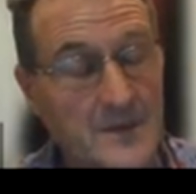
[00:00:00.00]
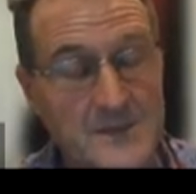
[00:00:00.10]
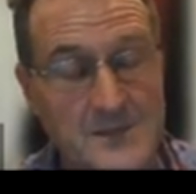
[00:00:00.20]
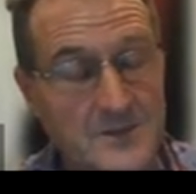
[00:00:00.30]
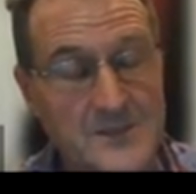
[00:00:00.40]
it
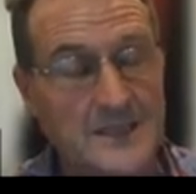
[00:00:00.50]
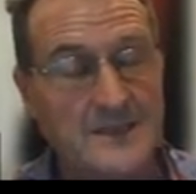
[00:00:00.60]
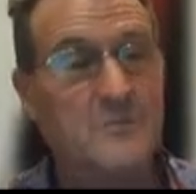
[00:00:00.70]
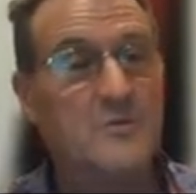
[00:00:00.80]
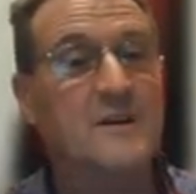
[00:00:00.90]
most
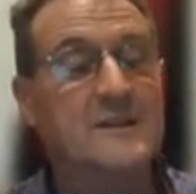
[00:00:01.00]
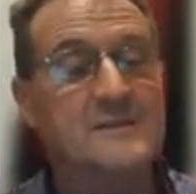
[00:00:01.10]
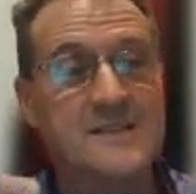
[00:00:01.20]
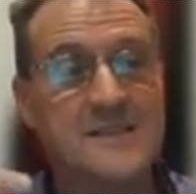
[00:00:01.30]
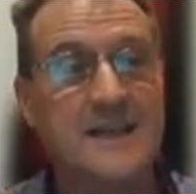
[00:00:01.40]
interesting the more I
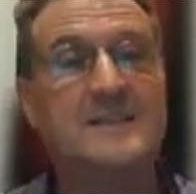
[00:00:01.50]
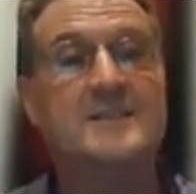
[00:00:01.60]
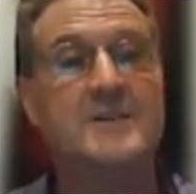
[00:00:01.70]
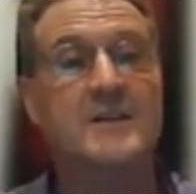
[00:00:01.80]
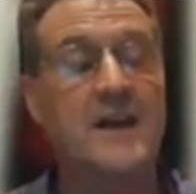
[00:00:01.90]
started
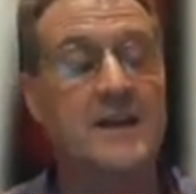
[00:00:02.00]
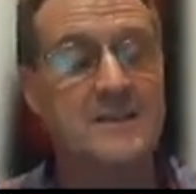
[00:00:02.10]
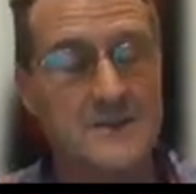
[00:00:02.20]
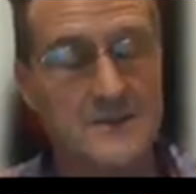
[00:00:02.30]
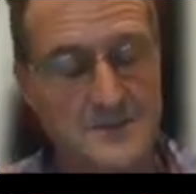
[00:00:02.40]
to
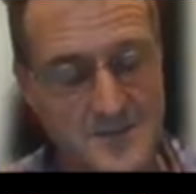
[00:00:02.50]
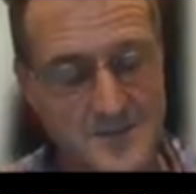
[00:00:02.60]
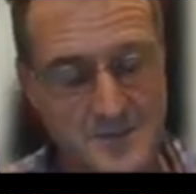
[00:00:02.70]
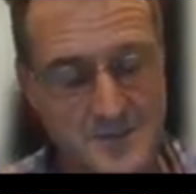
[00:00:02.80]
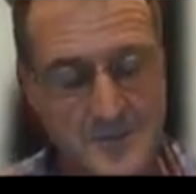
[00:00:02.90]

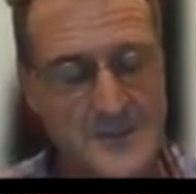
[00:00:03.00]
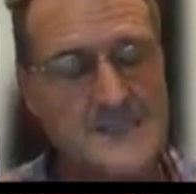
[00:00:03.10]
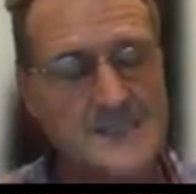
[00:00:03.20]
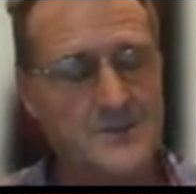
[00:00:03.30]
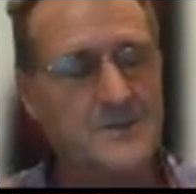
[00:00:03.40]

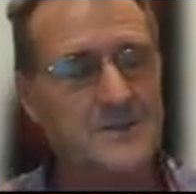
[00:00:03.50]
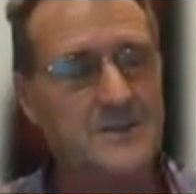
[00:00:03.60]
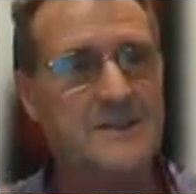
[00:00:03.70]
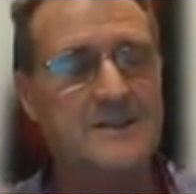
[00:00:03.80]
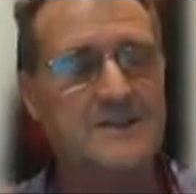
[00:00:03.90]

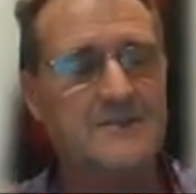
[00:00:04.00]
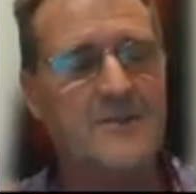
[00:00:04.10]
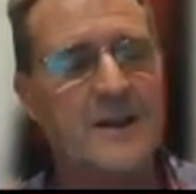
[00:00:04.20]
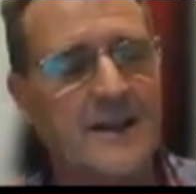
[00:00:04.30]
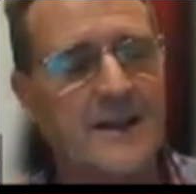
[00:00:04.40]
research it and
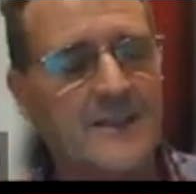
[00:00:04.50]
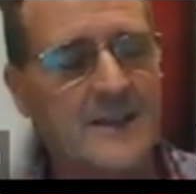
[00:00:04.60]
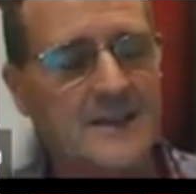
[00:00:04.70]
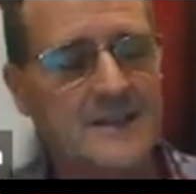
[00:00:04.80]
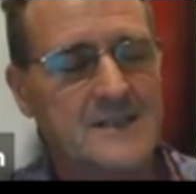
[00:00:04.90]
find
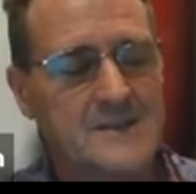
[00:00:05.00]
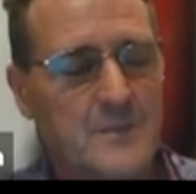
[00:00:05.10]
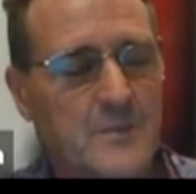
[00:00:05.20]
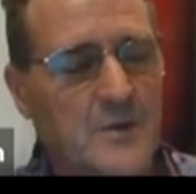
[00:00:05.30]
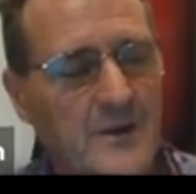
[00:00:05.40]
out that it's,
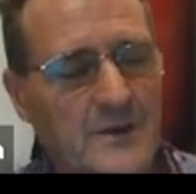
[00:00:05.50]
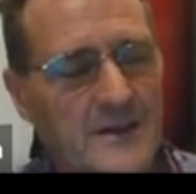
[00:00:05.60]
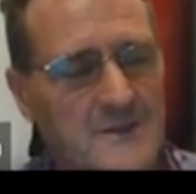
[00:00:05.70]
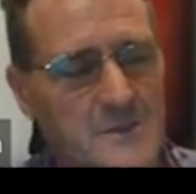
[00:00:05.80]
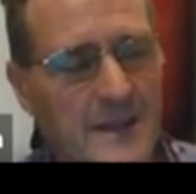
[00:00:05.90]
you know,
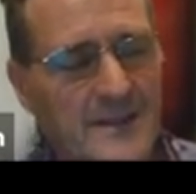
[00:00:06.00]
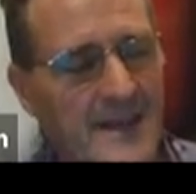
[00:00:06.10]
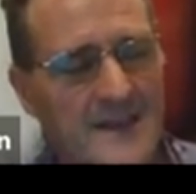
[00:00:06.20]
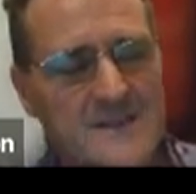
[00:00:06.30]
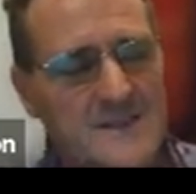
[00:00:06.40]
it goes
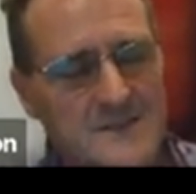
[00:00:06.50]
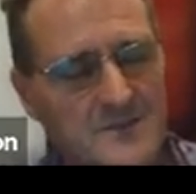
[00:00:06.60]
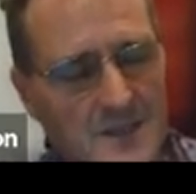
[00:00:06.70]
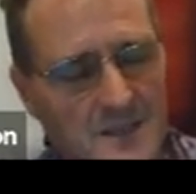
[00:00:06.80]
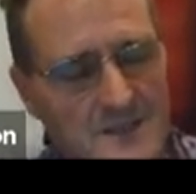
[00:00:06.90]
back thousands
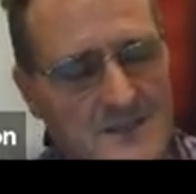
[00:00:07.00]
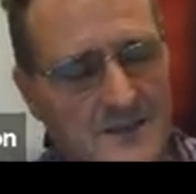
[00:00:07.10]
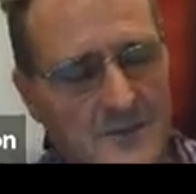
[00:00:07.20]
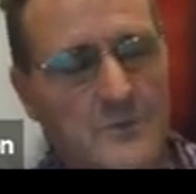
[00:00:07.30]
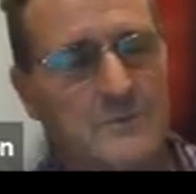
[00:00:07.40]
of years,
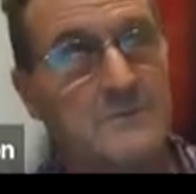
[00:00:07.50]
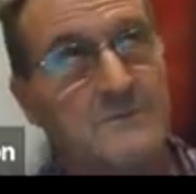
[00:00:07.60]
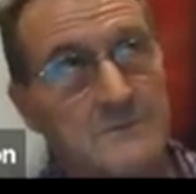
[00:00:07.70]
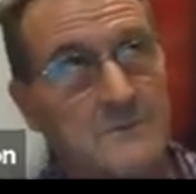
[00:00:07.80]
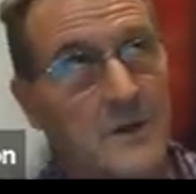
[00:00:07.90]

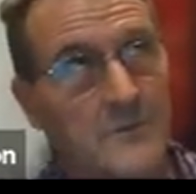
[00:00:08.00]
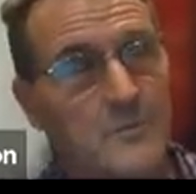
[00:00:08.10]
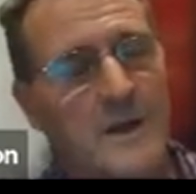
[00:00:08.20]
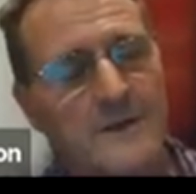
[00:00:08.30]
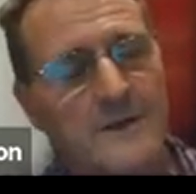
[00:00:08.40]

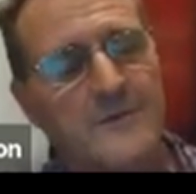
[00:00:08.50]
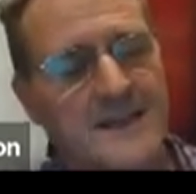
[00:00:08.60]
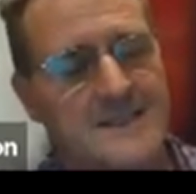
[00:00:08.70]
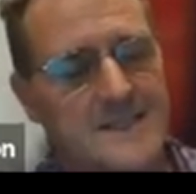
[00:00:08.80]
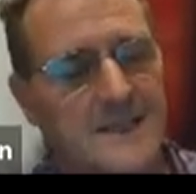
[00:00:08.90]
well over a
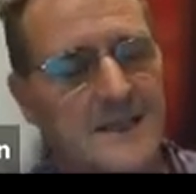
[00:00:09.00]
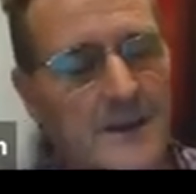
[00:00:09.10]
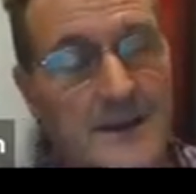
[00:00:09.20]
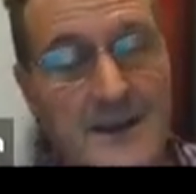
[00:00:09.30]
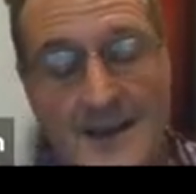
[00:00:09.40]
thousand
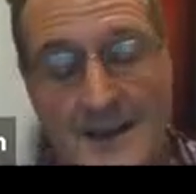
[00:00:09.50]
anyway.